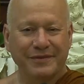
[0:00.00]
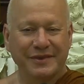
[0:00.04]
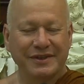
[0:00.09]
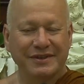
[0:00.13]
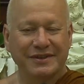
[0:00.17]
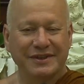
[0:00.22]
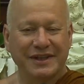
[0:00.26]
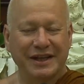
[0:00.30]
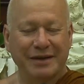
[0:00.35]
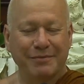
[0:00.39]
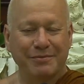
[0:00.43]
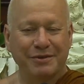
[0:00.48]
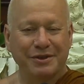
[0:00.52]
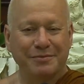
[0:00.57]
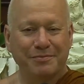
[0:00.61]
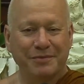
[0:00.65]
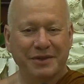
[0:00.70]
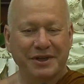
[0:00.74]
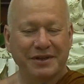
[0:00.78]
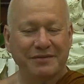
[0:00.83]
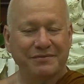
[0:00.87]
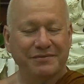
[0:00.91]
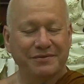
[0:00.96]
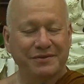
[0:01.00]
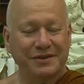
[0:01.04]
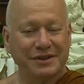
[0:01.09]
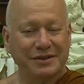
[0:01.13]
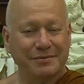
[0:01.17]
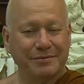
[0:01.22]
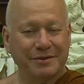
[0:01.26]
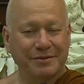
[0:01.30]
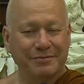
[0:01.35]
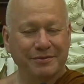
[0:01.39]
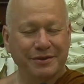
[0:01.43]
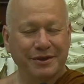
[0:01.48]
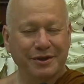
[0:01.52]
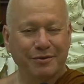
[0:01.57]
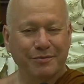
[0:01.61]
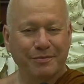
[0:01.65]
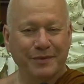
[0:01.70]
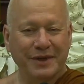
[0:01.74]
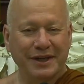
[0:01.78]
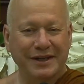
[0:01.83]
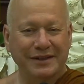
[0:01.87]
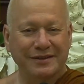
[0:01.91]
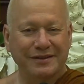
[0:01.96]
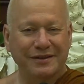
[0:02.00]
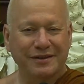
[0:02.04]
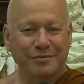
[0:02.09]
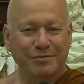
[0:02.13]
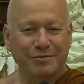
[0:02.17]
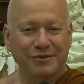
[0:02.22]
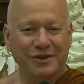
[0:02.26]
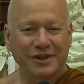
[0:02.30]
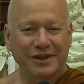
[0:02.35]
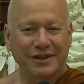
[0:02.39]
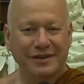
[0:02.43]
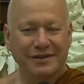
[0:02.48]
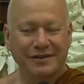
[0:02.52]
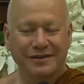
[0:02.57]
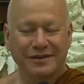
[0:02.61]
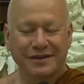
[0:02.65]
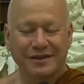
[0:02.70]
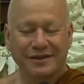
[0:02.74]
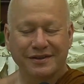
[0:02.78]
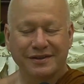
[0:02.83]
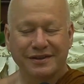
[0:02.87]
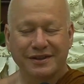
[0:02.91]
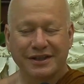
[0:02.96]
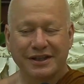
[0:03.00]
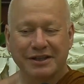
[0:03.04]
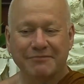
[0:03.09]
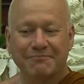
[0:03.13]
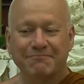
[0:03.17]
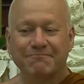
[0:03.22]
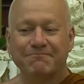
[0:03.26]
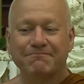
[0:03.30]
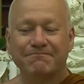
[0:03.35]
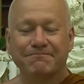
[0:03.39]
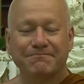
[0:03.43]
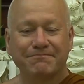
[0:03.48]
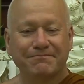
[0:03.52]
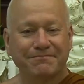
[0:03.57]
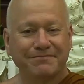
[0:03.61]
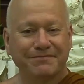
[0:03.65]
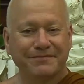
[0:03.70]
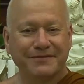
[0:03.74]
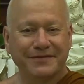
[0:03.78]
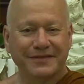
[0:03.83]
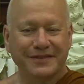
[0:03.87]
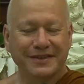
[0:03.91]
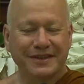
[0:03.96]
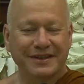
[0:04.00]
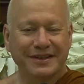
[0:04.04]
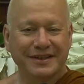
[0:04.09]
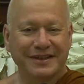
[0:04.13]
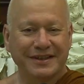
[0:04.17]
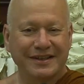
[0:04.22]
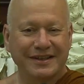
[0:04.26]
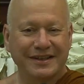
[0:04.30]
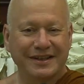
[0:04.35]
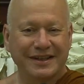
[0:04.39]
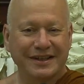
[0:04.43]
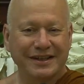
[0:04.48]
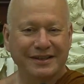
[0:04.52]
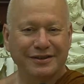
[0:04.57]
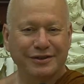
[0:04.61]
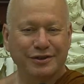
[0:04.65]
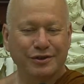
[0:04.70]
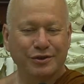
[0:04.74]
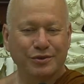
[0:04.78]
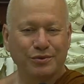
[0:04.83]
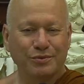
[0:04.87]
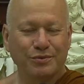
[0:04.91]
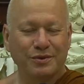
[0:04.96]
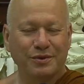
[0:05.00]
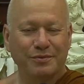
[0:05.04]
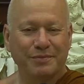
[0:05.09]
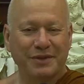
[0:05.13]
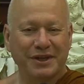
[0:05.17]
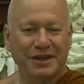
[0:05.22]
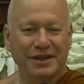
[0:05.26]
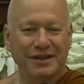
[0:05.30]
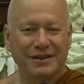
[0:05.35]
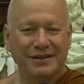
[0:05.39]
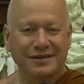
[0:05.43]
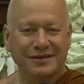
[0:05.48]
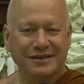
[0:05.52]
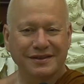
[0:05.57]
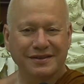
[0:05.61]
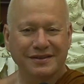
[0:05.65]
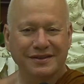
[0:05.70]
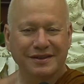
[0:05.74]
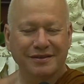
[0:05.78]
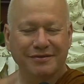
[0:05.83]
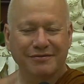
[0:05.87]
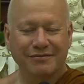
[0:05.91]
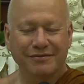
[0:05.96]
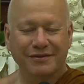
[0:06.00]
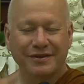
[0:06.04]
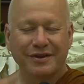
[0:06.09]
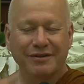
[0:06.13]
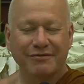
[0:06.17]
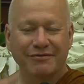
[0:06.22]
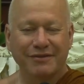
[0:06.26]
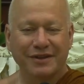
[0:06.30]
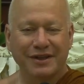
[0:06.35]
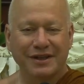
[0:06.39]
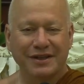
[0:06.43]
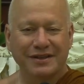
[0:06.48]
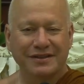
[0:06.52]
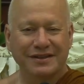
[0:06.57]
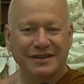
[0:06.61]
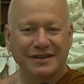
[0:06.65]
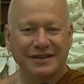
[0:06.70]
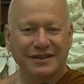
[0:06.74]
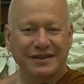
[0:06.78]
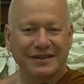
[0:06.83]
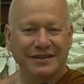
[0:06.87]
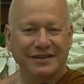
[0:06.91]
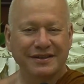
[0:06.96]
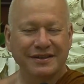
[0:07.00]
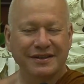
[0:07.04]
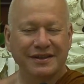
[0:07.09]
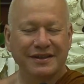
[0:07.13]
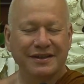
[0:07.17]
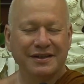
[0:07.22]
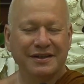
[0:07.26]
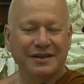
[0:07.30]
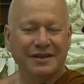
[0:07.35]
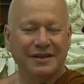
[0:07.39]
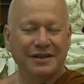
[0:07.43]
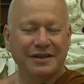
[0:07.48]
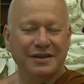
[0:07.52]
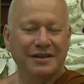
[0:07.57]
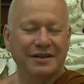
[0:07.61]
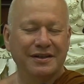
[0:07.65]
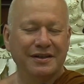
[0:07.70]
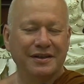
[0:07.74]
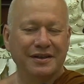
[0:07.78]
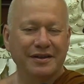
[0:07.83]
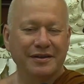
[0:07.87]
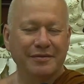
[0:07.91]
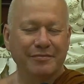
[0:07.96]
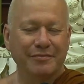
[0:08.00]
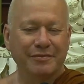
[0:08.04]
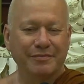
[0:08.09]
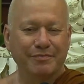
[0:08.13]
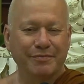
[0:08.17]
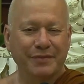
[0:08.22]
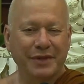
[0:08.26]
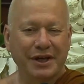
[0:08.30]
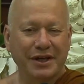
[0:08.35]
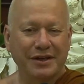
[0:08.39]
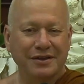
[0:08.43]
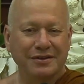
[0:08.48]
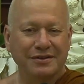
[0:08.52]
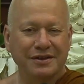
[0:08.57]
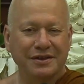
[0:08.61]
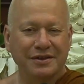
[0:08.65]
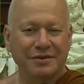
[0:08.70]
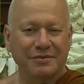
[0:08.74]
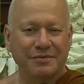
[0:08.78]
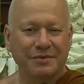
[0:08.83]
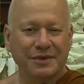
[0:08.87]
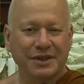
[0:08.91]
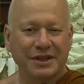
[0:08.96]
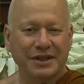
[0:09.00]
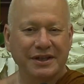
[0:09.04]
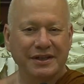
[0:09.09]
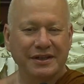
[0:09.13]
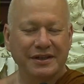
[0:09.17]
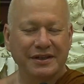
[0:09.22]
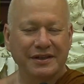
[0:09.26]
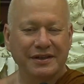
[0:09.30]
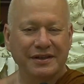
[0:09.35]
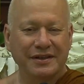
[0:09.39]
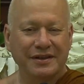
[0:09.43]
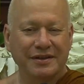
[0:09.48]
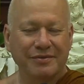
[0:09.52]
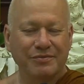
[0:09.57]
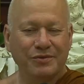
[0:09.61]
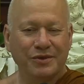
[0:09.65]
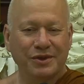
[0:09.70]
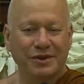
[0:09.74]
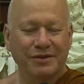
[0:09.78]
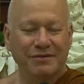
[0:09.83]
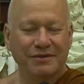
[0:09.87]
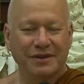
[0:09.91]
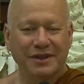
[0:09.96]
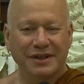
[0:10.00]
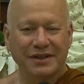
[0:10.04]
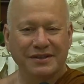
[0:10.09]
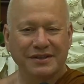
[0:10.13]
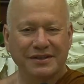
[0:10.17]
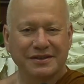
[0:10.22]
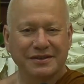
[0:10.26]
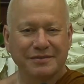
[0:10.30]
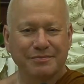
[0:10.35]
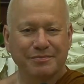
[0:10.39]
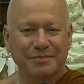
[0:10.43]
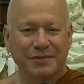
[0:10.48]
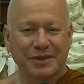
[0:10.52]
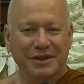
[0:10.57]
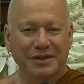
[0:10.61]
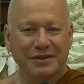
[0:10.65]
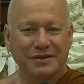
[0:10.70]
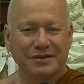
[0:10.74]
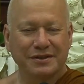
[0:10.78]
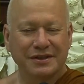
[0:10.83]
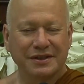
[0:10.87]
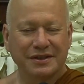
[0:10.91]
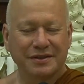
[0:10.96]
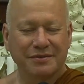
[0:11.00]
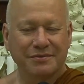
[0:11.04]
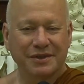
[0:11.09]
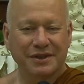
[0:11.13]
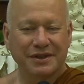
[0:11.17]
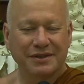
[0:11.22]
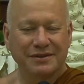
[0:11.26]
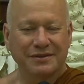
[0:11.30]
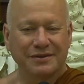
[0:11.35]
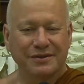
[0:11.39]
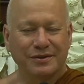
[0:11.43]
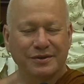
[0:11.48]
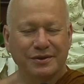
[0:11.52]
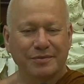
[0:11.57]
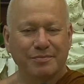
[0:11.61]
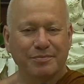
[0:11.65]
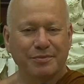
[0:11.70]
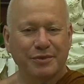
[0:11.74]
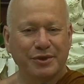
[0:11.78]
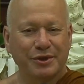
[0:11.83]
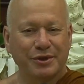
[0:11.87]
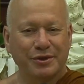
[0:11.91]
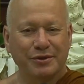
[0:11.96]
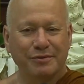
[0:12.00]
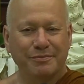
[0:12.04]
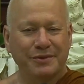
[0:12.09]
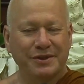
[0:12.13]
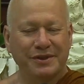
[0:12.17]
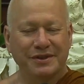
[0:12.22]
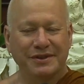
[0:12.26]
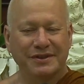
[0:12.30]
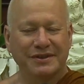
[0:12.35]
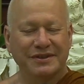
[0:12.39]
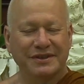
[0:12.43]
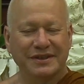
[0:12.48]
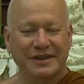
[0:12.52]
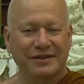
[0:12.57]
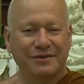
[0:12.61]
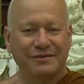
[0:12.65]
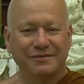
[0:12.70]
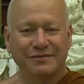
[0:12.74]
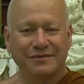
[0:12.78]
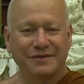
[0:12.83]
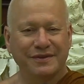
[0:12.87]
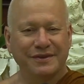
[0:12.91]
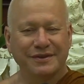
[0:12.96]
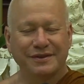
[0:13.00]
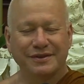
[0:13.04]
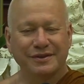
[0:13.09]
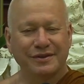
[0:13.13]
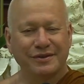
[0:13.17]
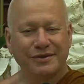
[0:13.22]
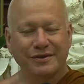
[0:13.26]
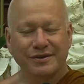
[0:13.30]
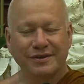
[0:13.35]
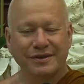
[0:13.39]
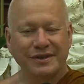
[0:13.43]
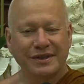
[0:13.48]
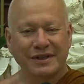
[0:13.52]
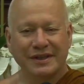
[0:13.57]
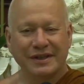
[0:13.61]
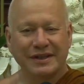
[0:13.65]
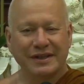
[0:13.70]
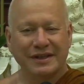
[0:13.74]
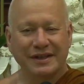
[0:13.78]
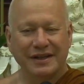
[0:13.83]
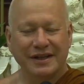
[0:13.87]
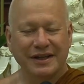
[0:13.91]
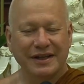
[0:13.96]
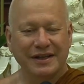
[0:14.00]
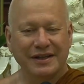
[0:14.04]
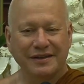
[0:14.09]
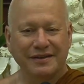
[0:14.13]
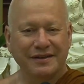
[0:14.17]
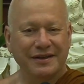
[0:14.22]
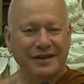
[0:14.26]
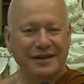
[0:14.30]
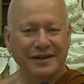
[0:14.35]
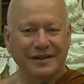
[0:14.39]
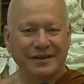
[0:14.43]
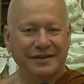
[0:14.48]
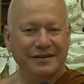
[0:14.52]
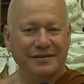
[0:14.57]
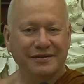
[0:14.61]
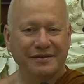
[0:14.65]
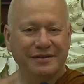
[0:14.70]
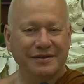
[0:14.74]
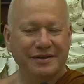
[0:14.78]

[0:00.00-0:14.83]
establish mindfulness, maybe go back to the breath and say, this too will pass, it's arising, passing away, and what arises and passing away is not a permanent self, it's not anything,